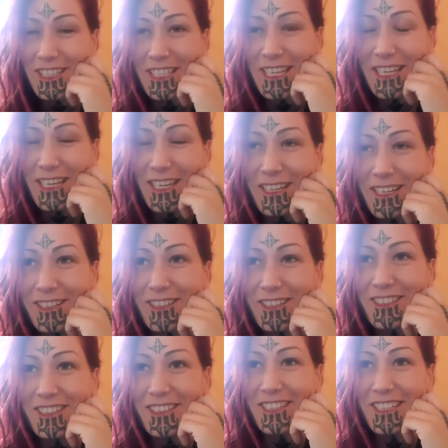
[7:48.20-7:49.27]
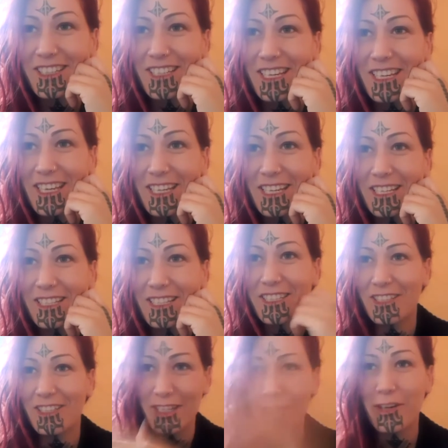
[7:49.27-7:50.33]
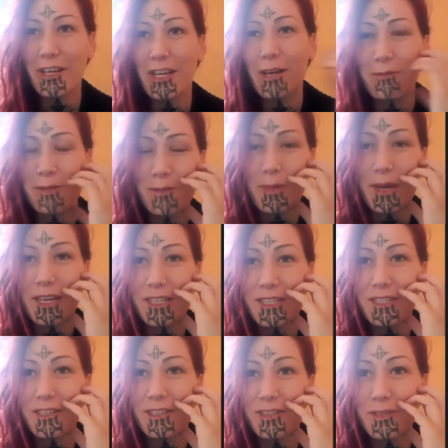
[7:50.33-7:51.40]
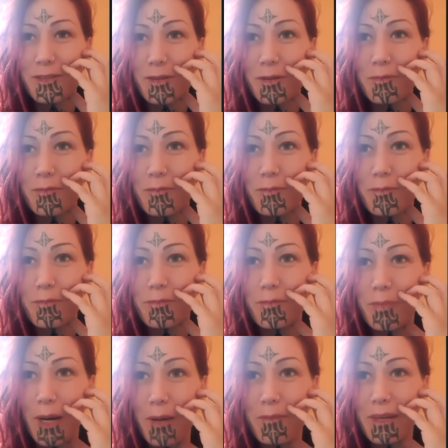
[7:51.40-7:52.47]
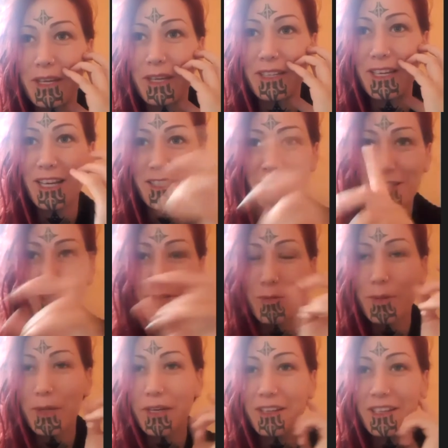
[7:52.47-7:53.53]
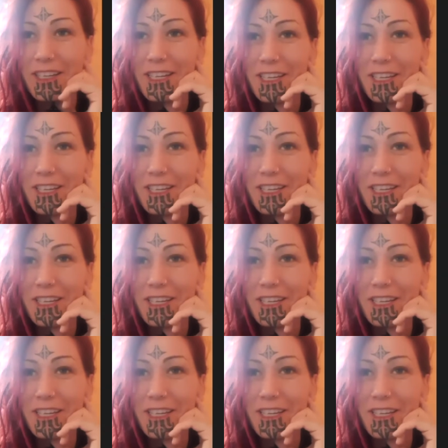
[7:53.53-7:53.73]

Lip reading: Yeah. And it, you know, it comes back to sort of bite me in the ass a little bit.